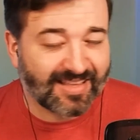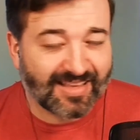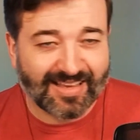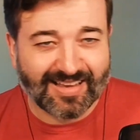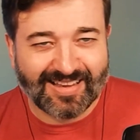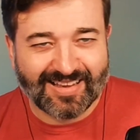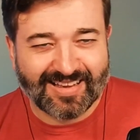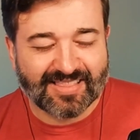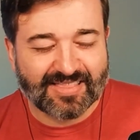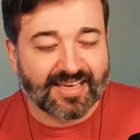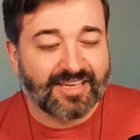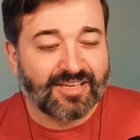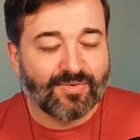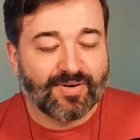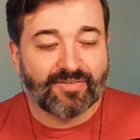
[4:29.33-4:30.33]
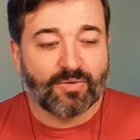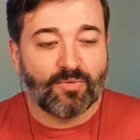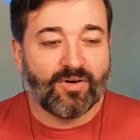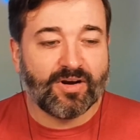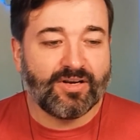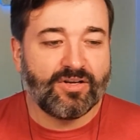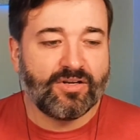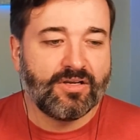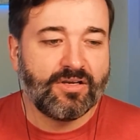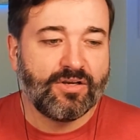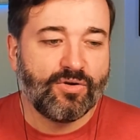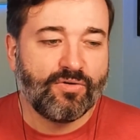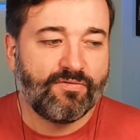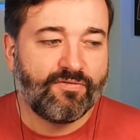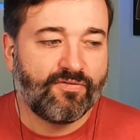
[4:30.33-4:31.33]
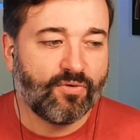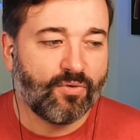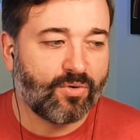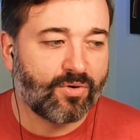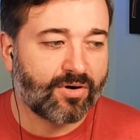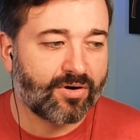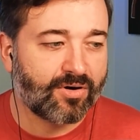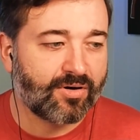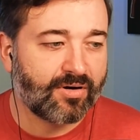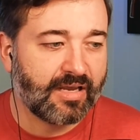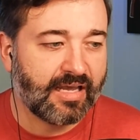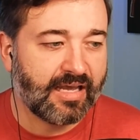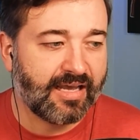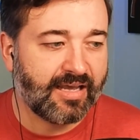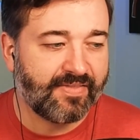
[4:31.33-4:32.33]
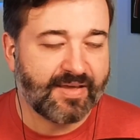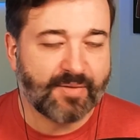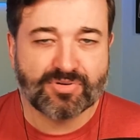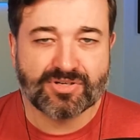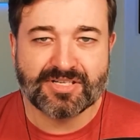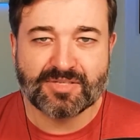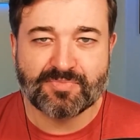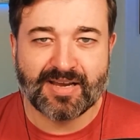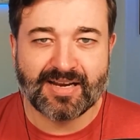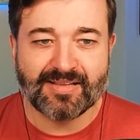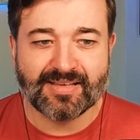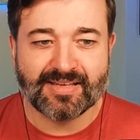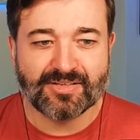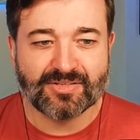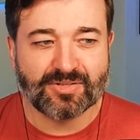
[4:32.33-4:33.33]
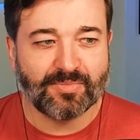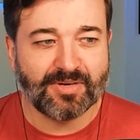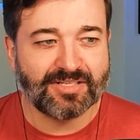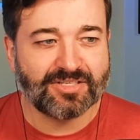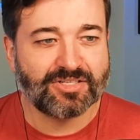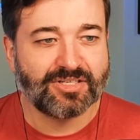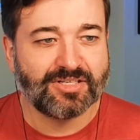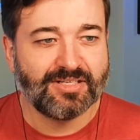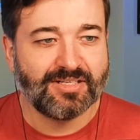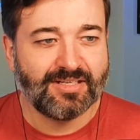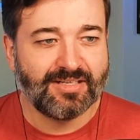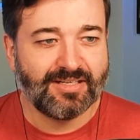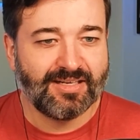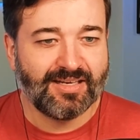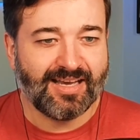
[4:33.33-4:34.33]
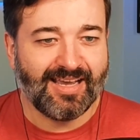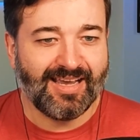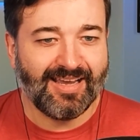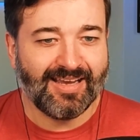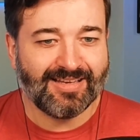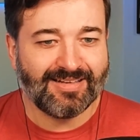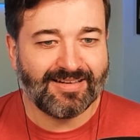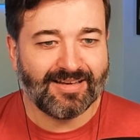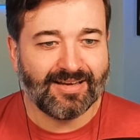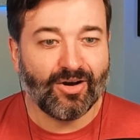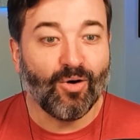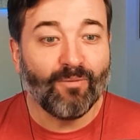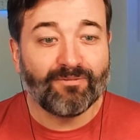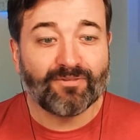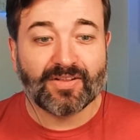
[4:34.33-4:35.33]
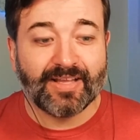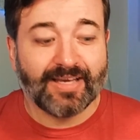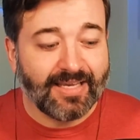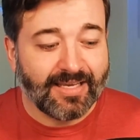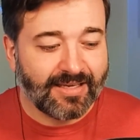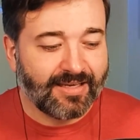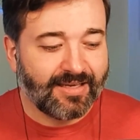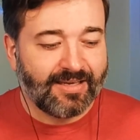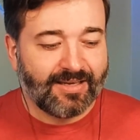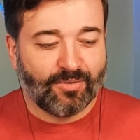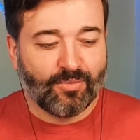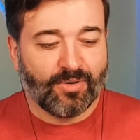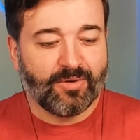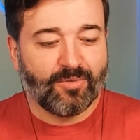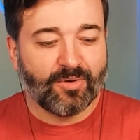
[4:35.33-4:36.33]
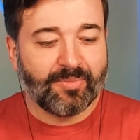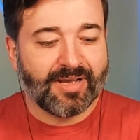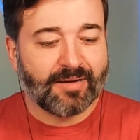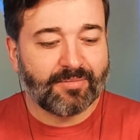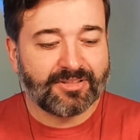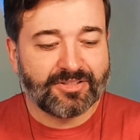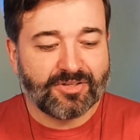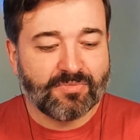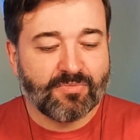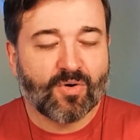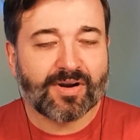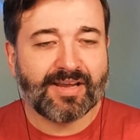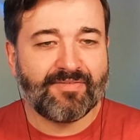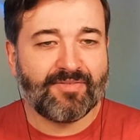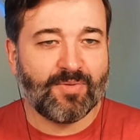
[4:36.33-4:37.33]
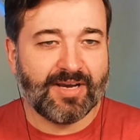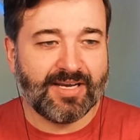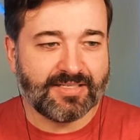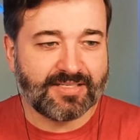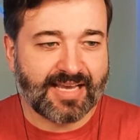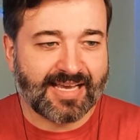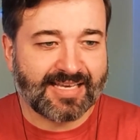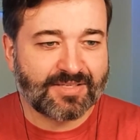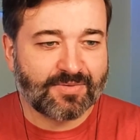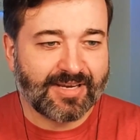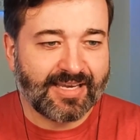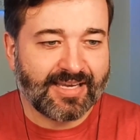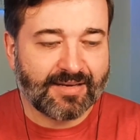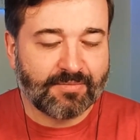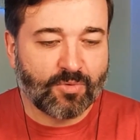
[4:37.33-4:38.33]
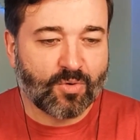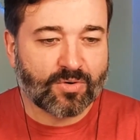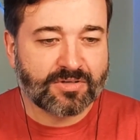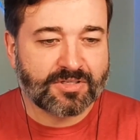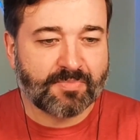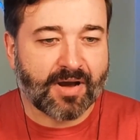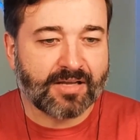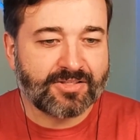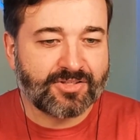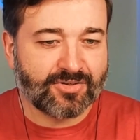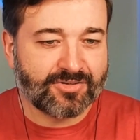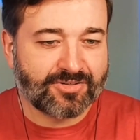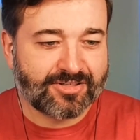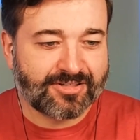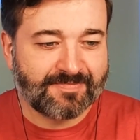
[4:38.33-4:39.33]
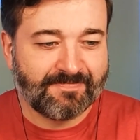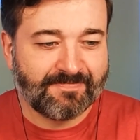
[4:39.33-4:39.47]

thank you everyone for that participated. Thank you so much. And hopefully we will be able to do more giveaways as we get more sponsors.